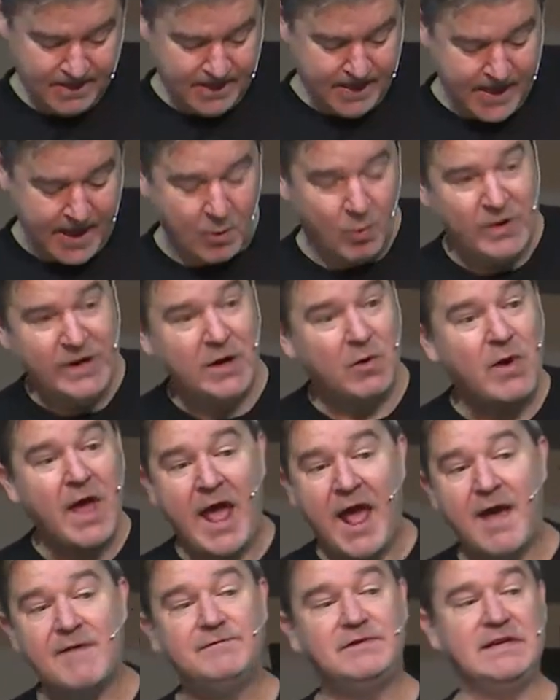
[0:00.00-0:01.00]
Now, we don't
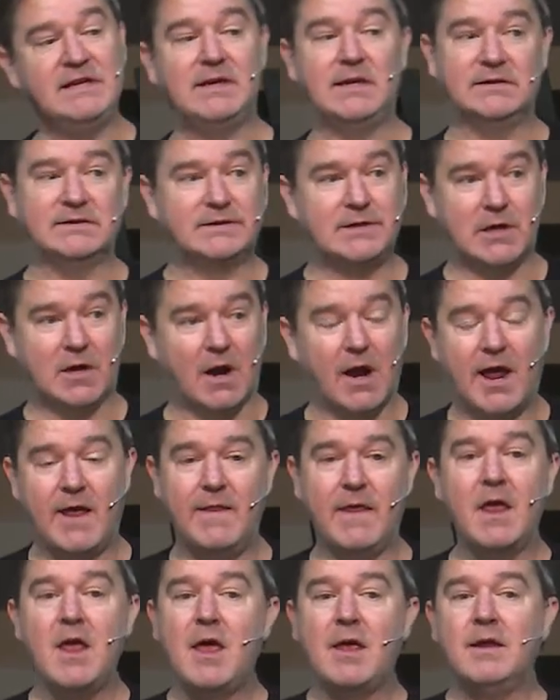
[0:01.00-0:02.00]
have deacons here.
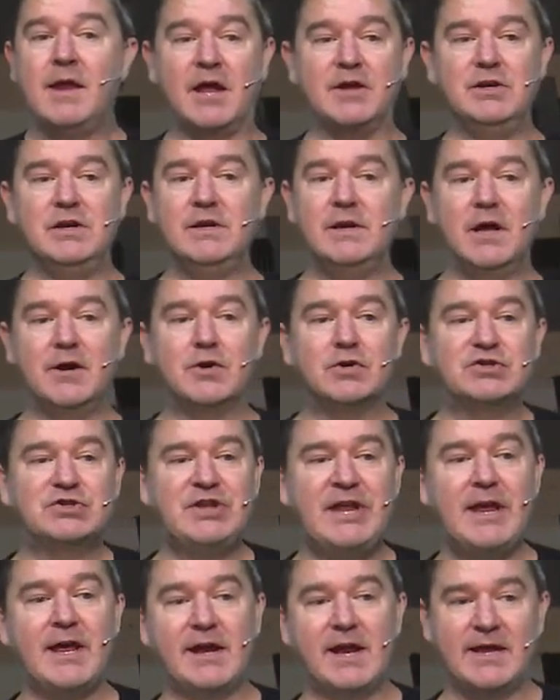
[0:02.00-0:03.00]
And now you need to
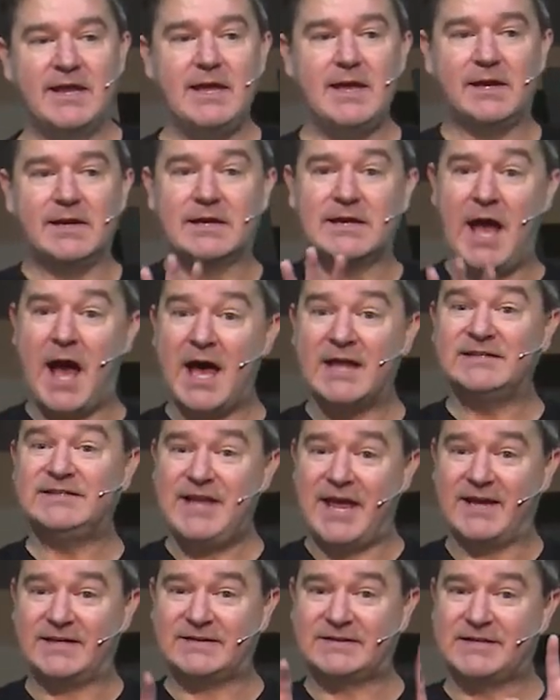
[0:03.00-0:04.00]
understand again,
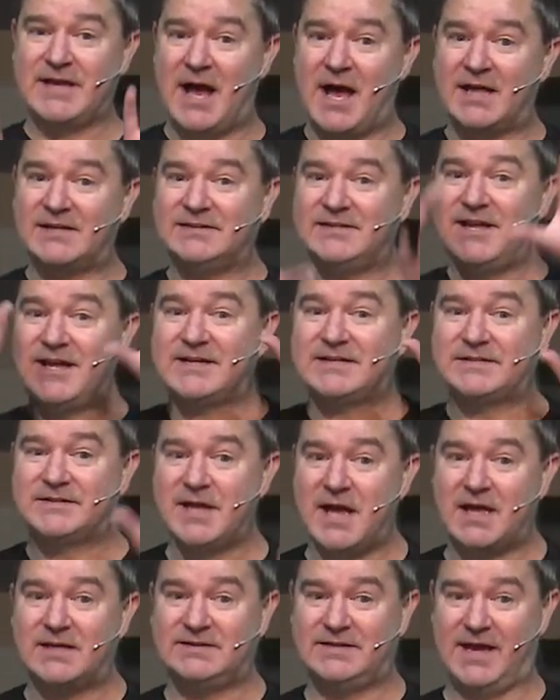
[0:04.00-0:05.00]
context, context,
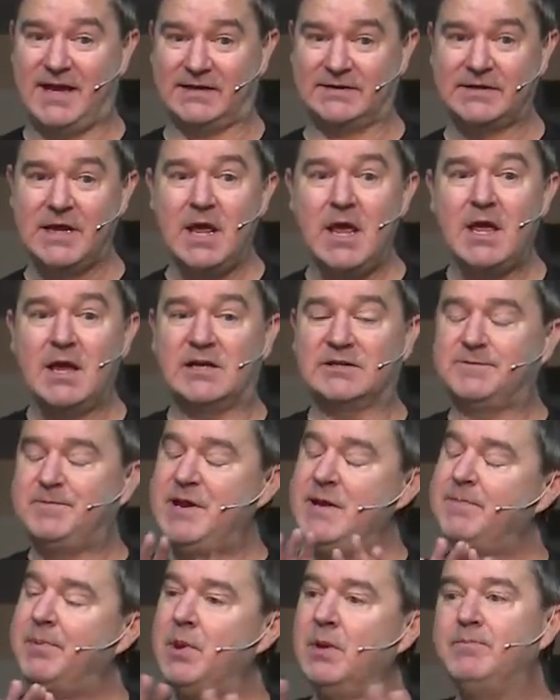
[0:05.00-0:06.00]
context, because
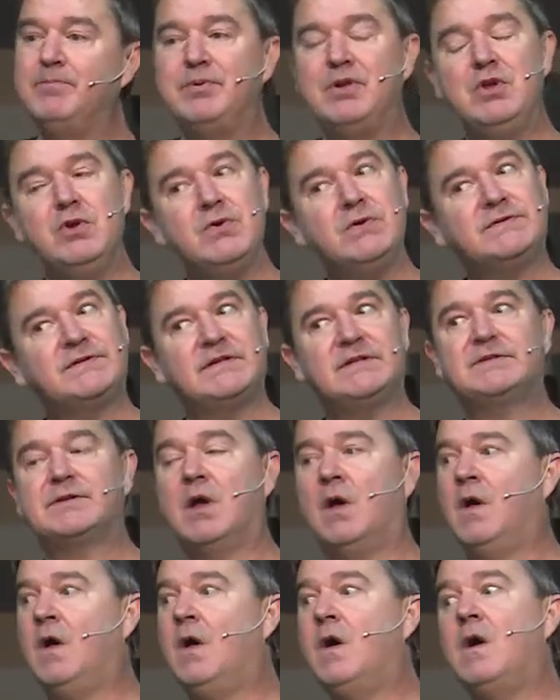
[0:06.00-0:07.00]
people abuse this
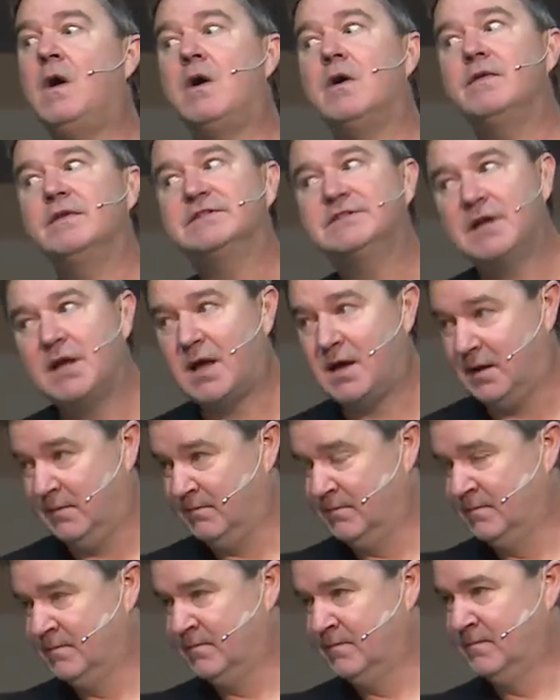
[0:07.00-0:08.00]
all the time.
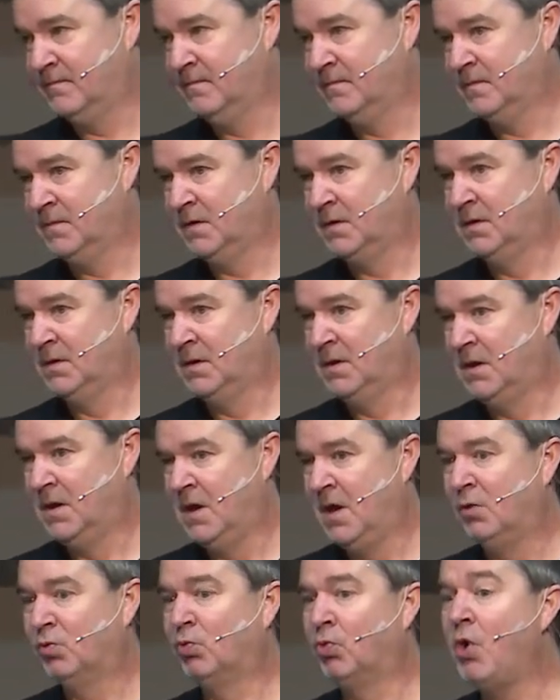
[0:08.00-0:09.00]

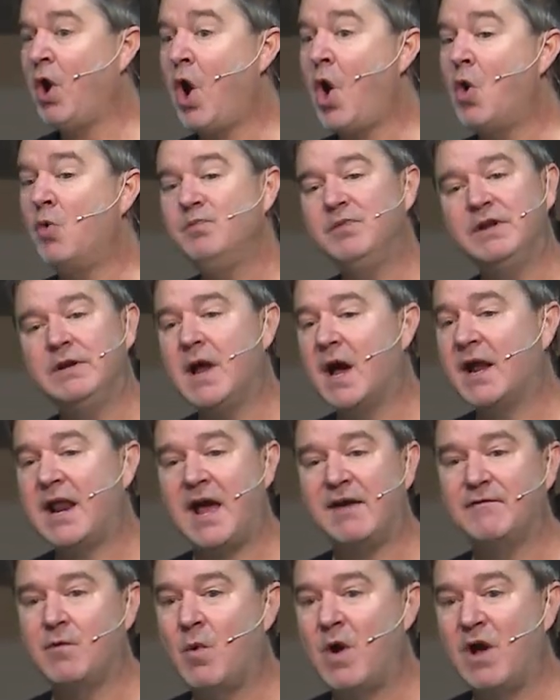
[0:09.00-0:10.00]
Rome did not
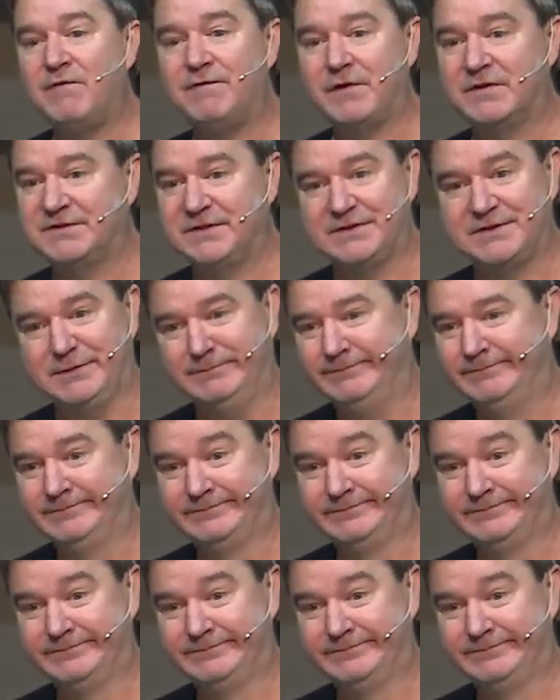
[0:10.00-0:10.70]
have a welfare system.